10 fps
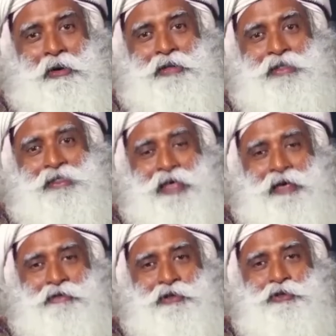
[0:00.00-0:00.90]
all this
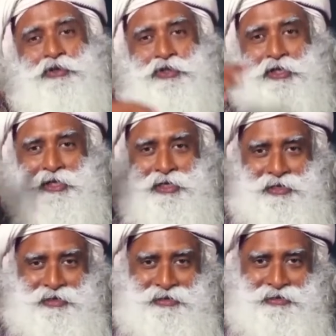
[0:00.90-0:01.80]

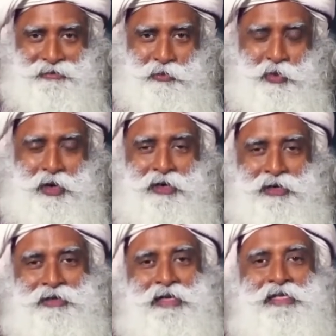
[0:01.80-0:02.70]
evolutionary
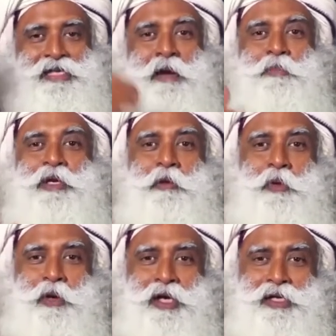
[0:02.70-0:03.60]
work that has happened
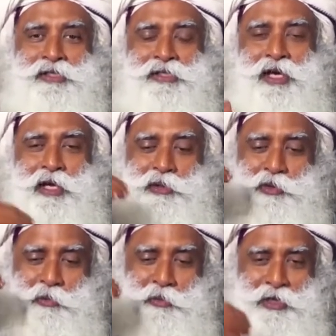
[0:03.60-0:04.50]
upon us
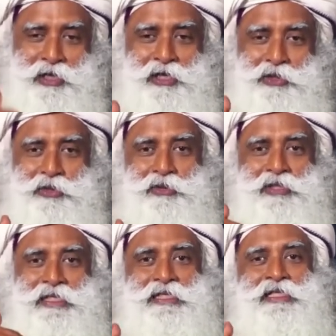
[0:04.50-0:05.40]
to bring us to
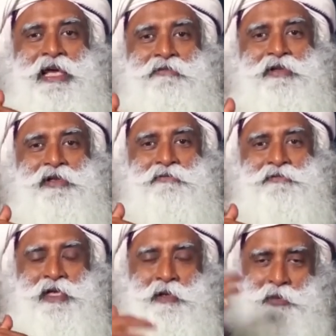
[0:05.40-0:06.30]
this level
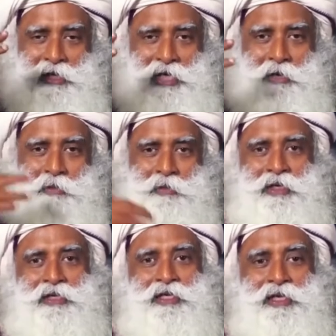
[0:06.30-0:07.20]
of cerebral
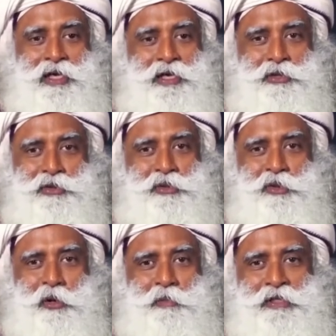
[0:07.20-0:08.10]
capability
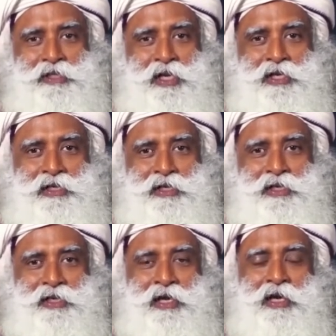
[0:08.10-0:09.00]
should not be
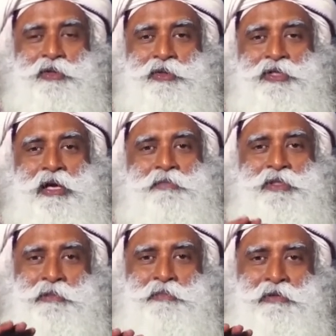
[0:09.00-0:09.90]
surrendered to
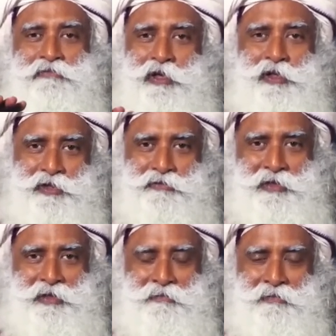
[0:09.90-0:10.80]
some simple
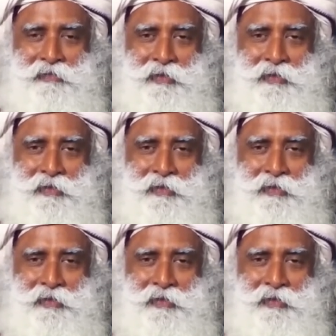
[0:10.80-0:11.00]
philosophy.